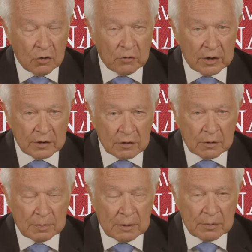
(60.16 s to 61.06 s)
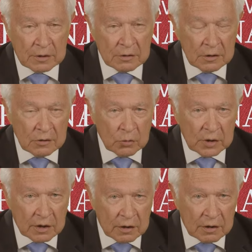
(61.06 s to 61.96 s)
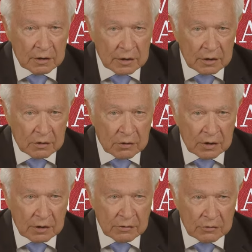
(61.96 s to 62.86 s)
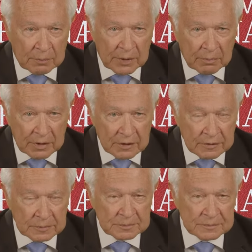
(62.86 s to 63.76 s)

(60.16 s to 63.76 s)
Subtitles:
already a republic. We are a crowned republic.